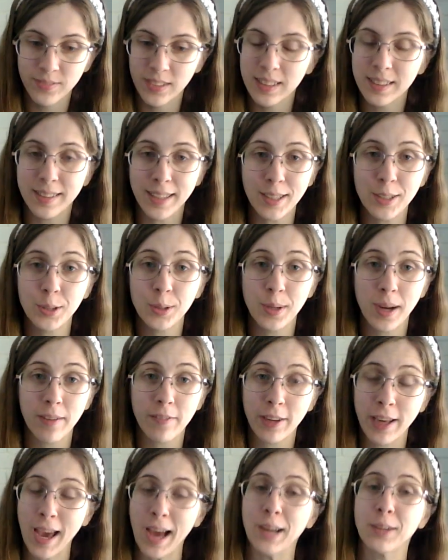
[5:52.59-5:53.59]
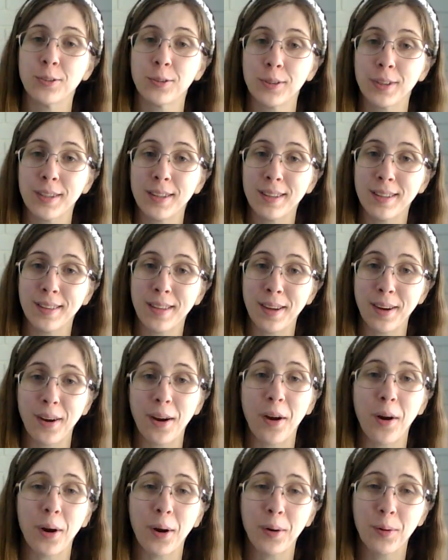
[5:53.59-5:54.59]
They do have a cat tree that they
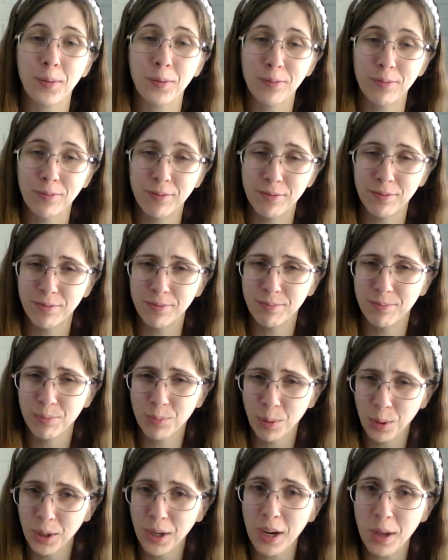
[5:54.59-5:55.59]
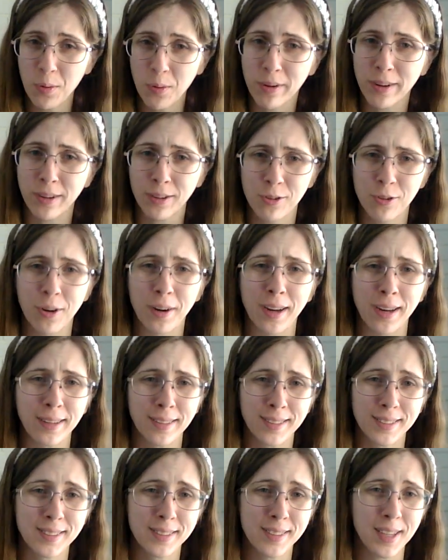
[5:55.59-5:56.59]
are pretty well
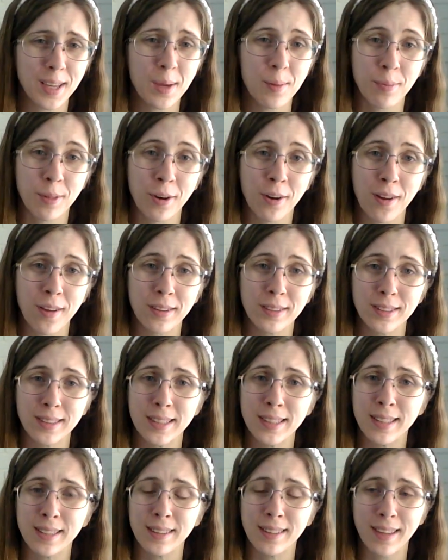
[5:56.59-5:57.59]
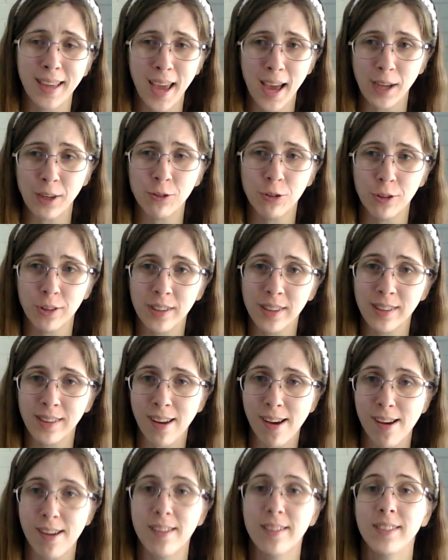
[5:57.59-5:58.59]
trained to keep their nails in the cat tree and
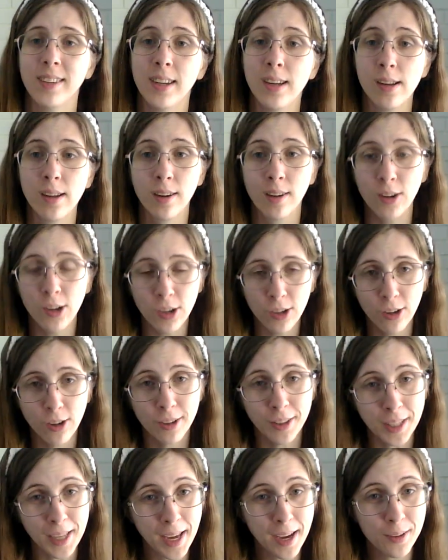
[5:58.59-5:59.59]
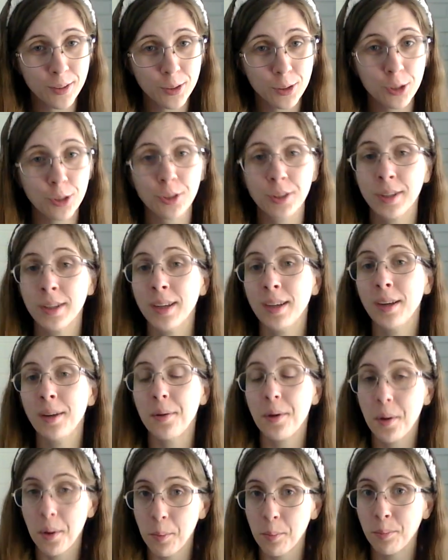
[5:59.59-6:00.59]
not on the couch.
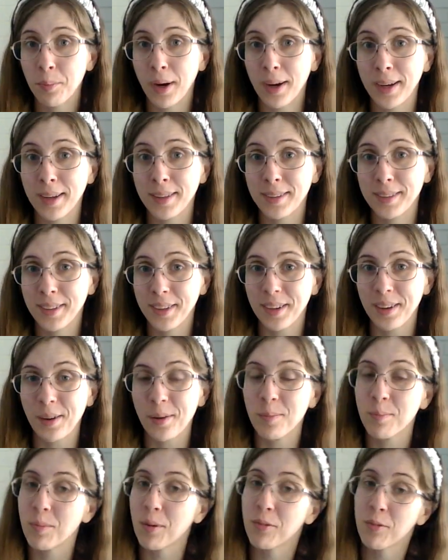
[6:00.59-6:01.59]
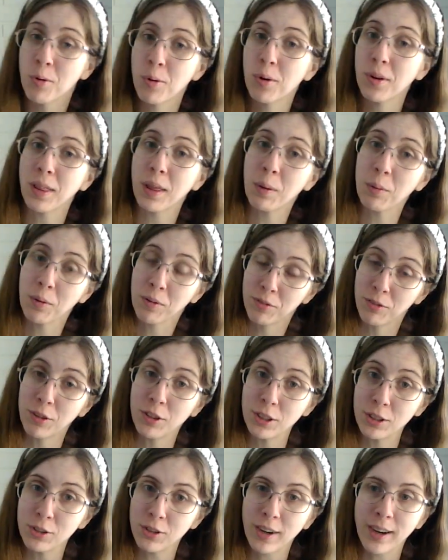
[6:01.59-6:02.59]
But, you know, before they were
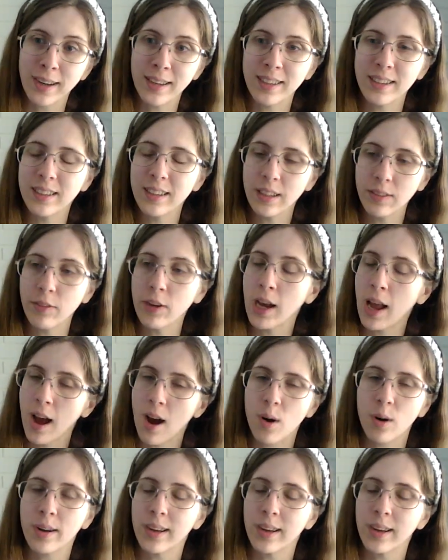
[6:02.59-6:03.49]
fully trained, and even now,